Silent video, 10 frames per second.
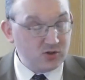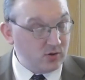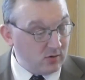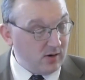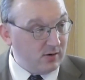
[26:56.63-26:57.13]

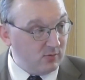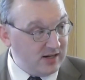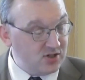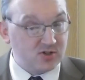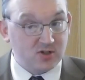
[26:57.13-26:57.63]
requ-
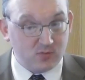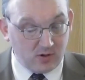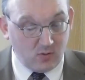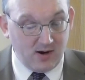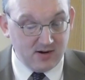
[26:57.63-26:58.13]
righteousness
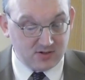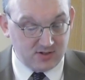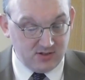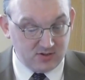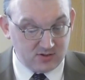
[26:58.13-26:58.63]
requires
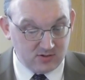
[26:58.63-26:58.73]
this,